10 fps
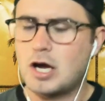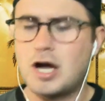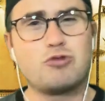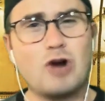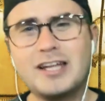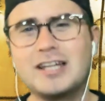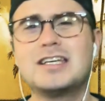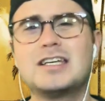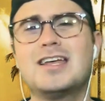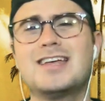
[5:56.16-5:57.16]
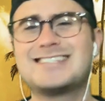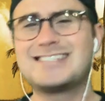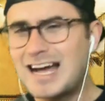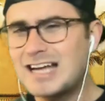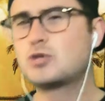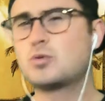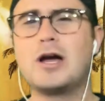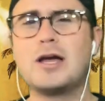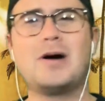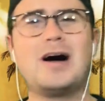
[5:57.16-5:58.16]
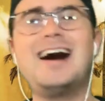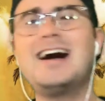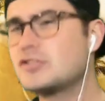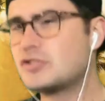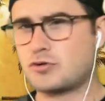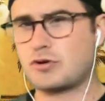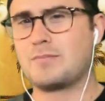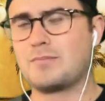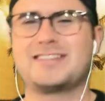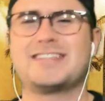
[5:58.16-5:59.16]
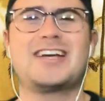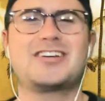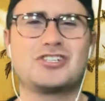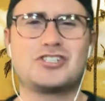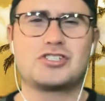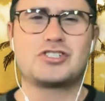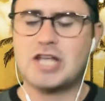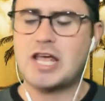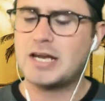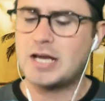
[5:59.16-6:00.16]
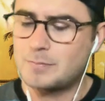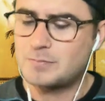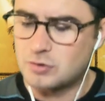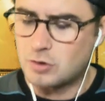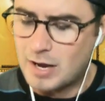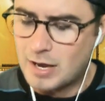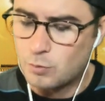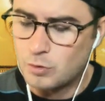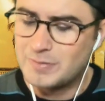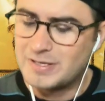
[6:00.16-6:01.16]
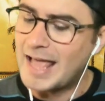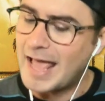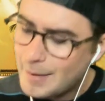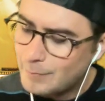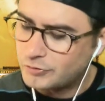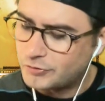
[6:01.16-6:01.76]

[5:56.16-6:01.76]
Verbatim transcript: uh, Rocket League Sideswipe on stream, because I actually just set it up so I would be able